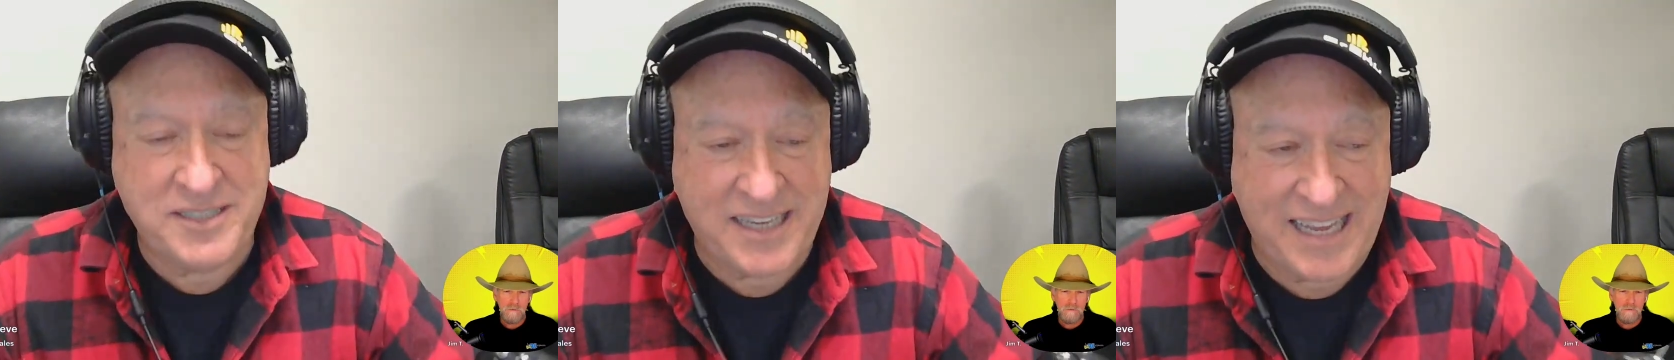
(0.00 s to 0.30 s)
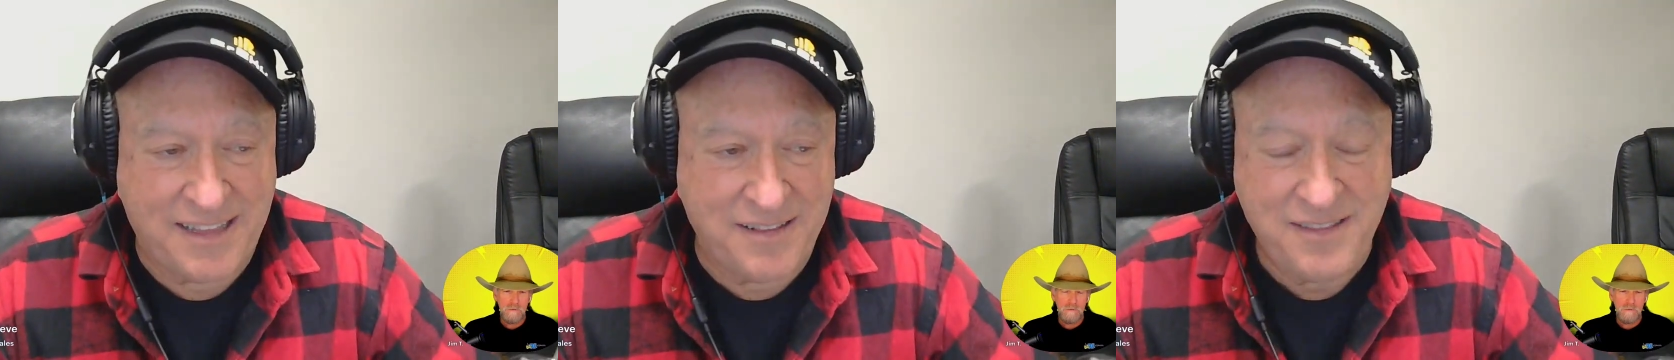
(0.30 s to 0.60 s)

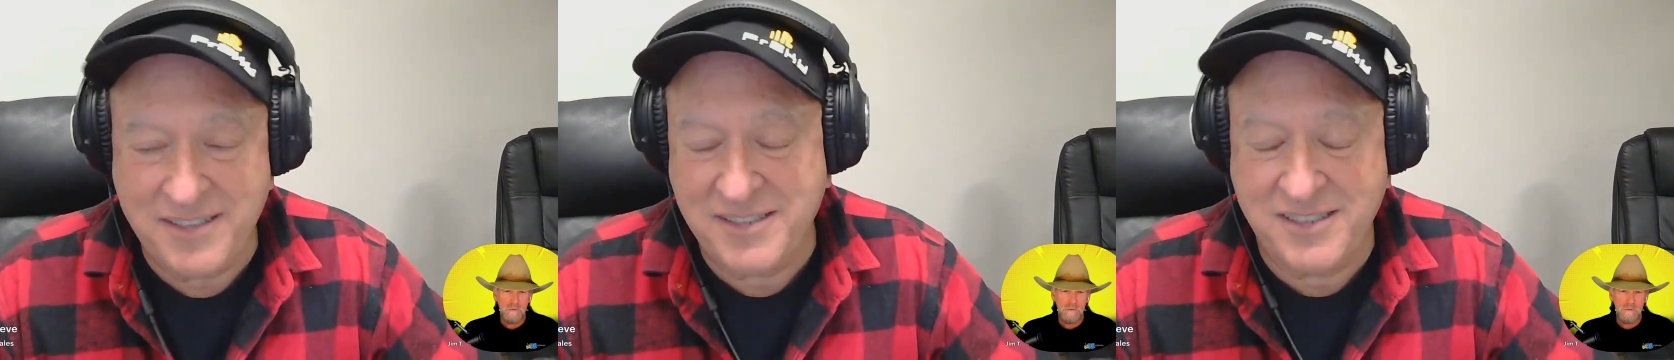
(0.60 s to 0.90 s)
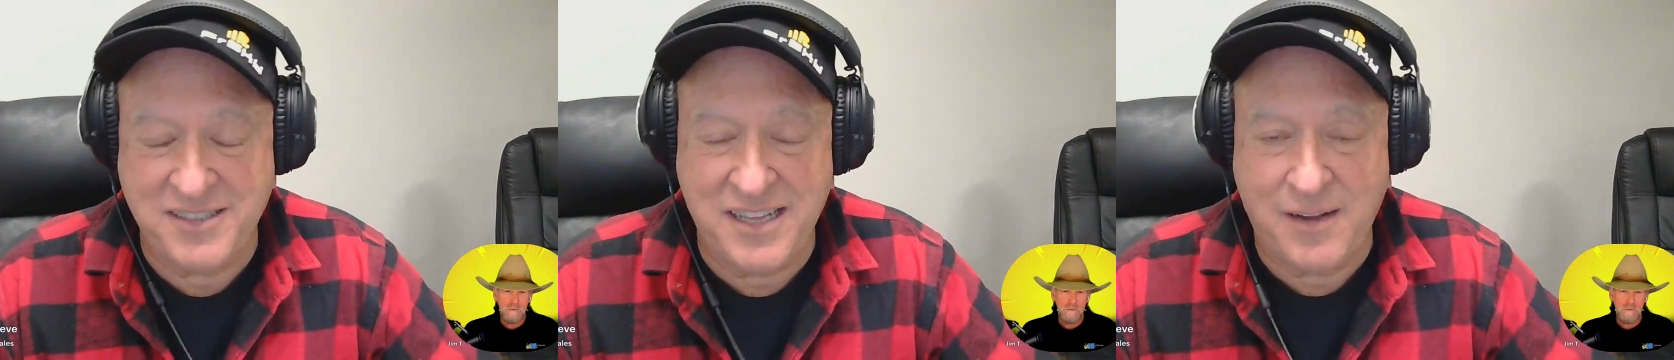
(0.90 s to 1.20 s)
Speaker 1: again, this
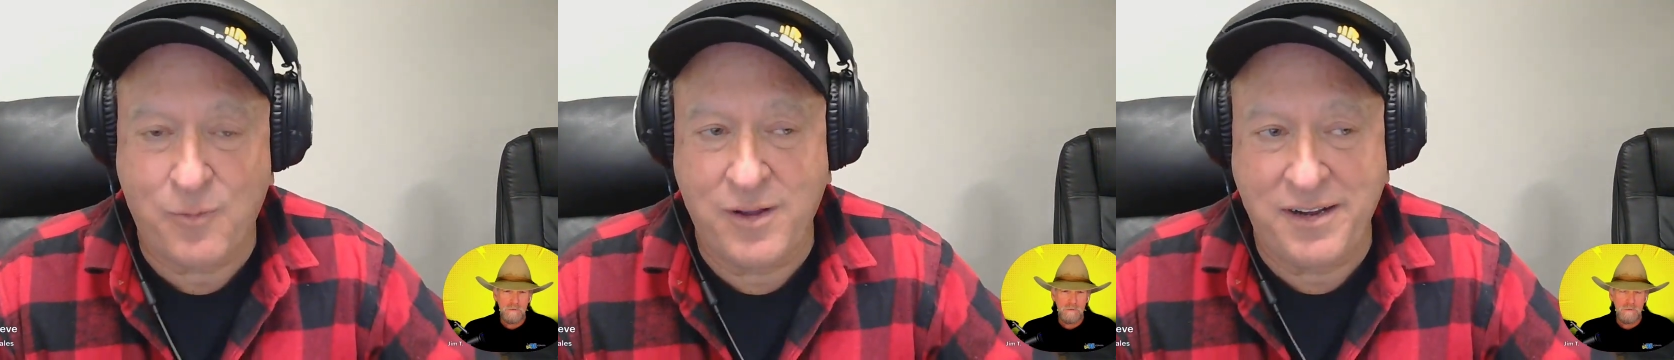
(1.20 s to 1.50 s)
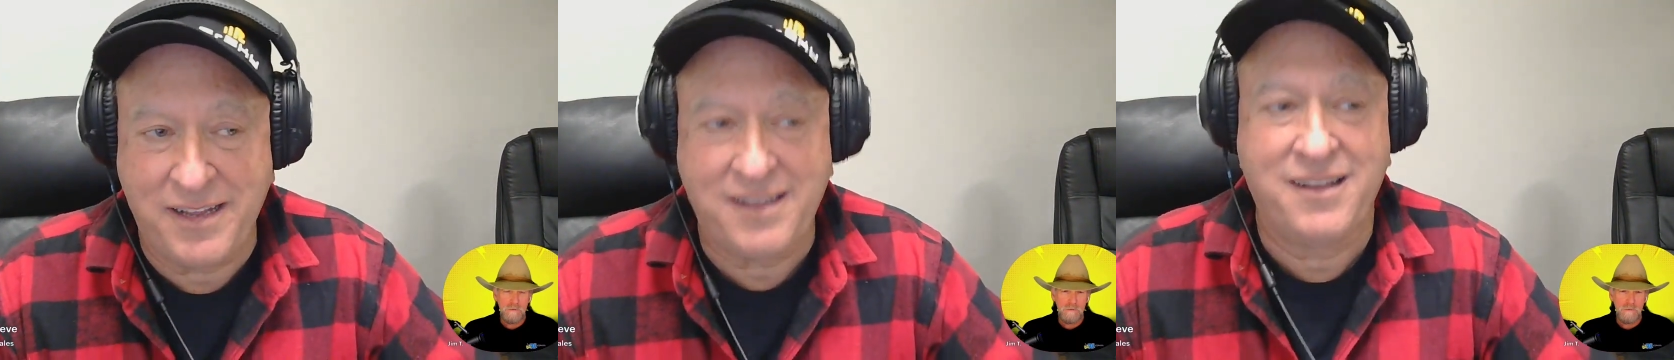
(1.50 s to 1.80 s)
is not
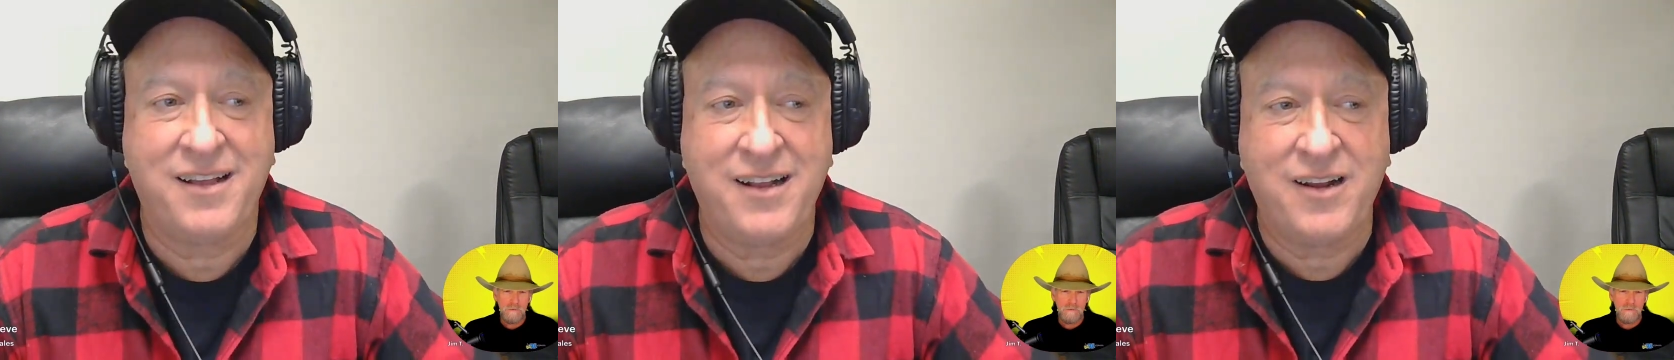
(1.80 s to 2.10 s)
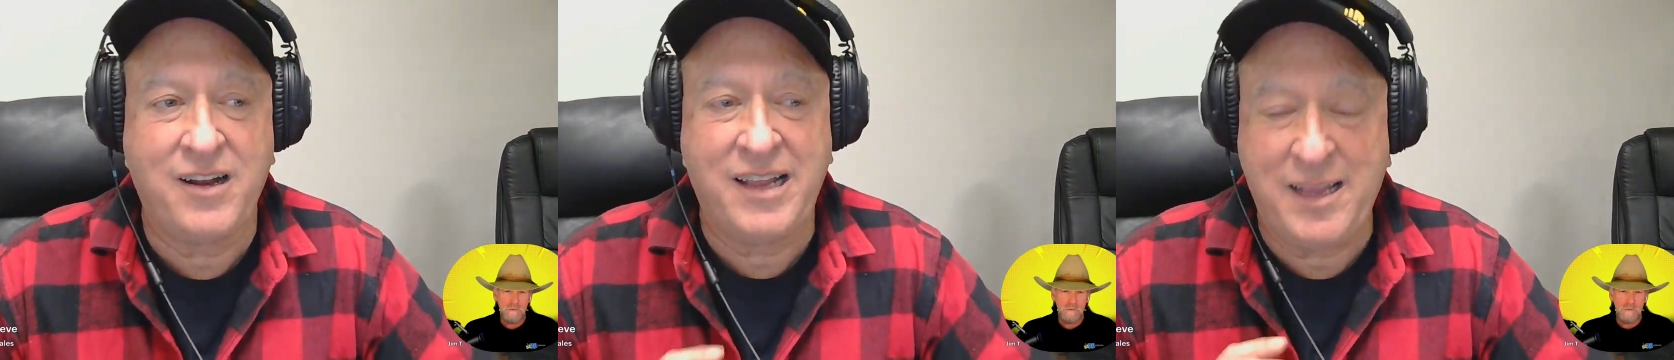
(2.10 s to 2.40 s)
running
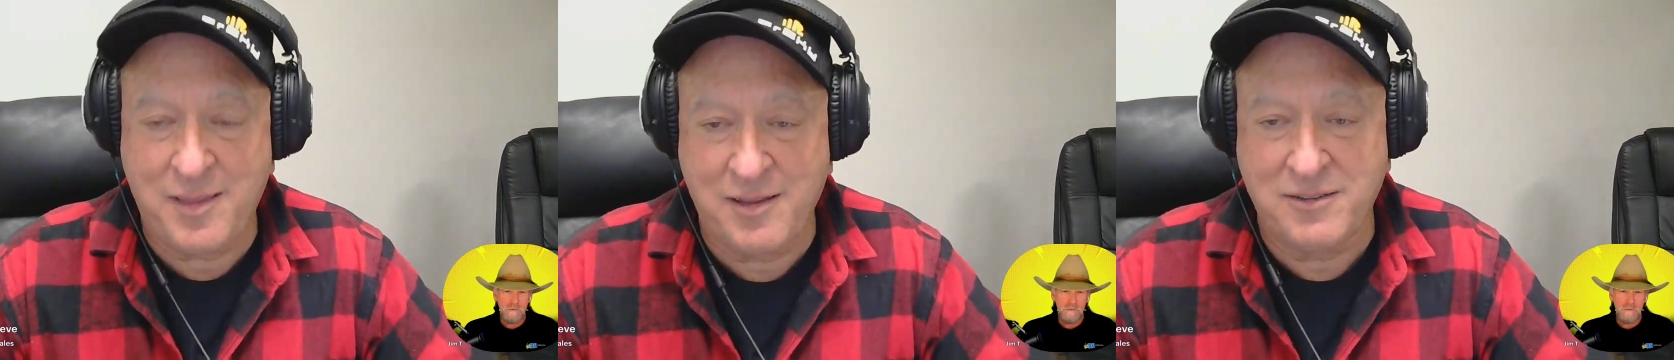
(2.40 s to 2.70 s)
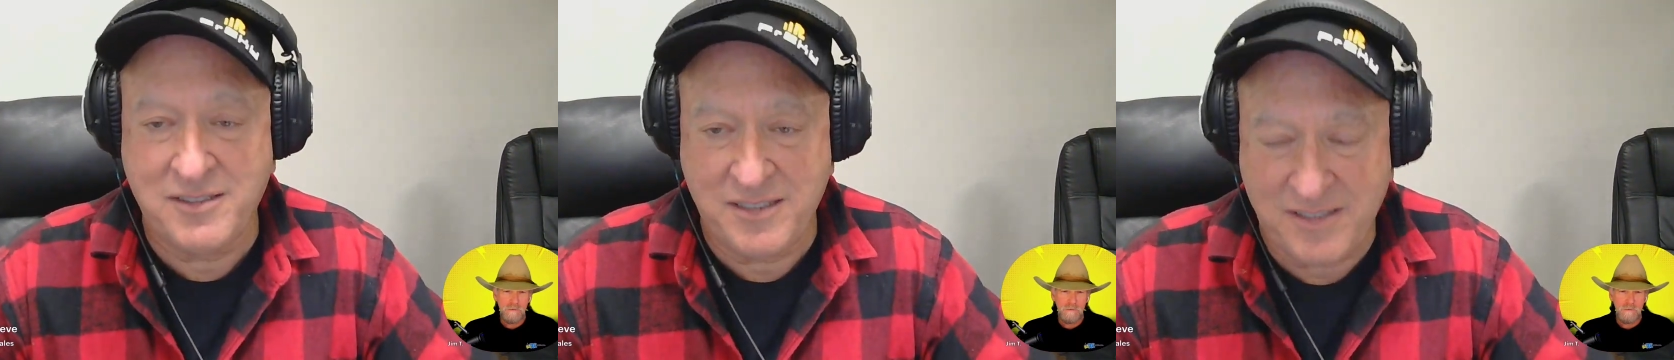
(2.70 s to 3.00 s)

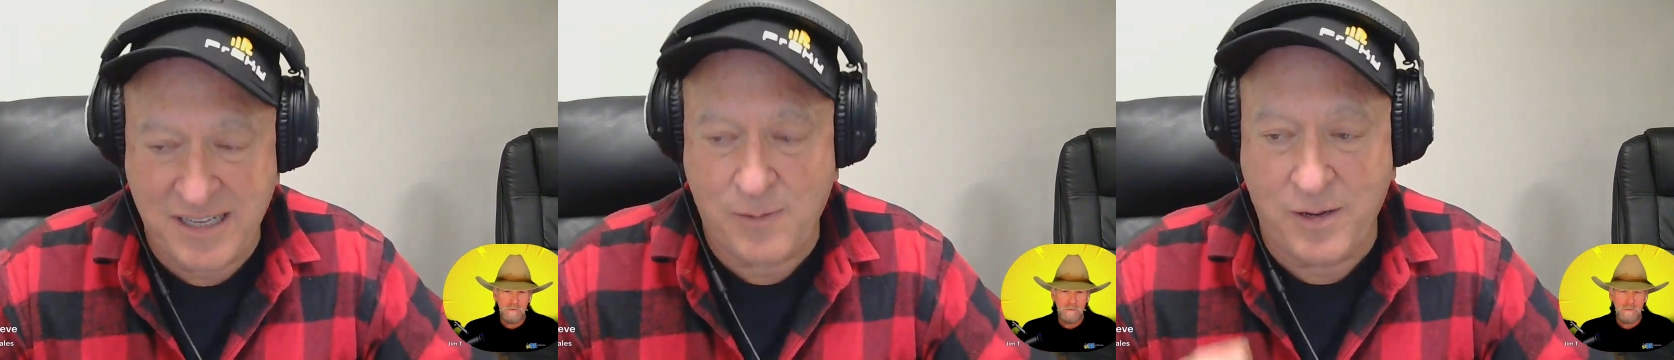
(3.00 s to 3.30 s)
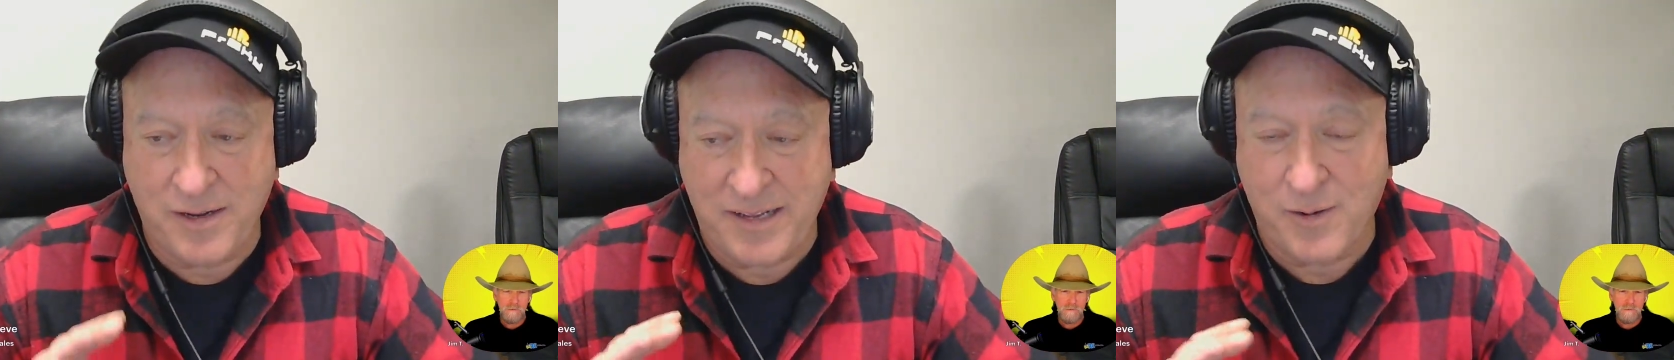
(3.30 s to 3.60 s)
Ethos it's not
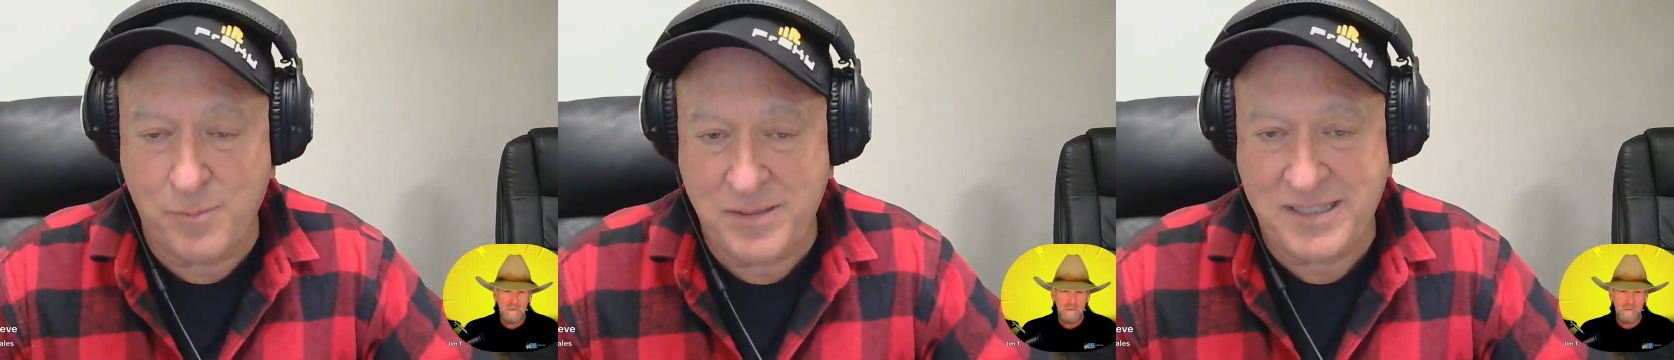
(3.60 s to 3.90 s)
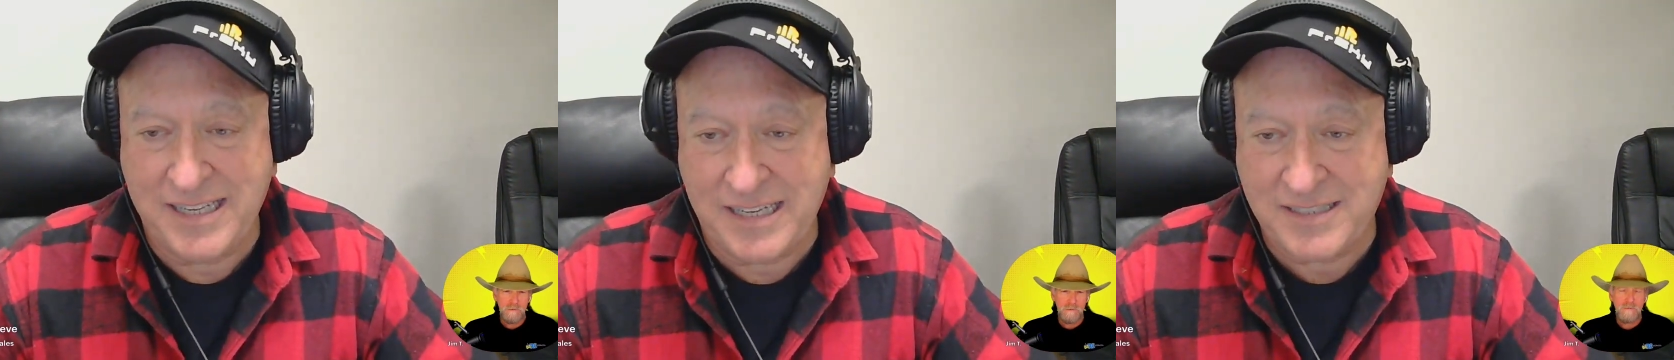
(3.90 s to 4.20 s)
running
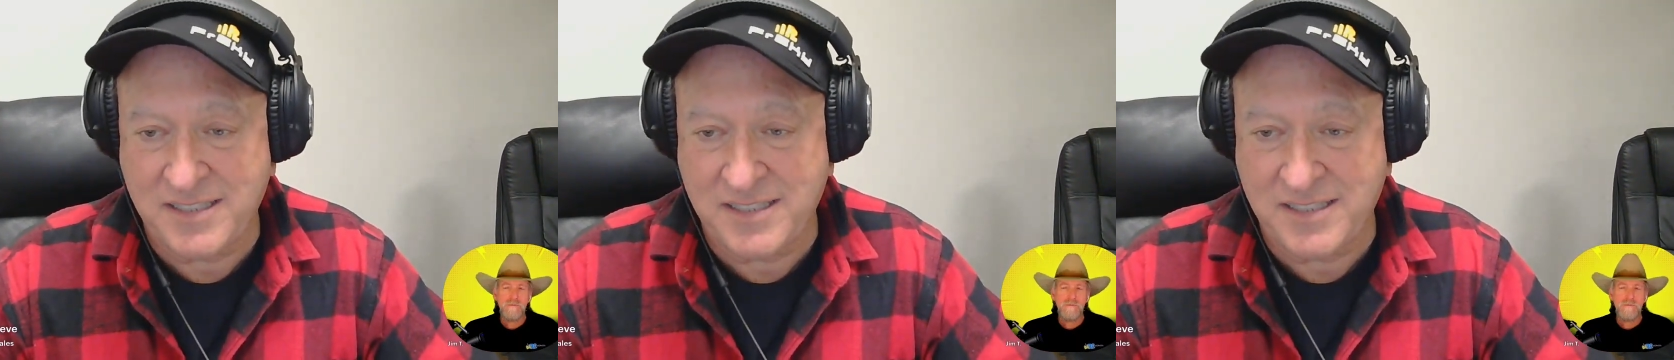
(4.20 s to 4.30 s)
OpenTX.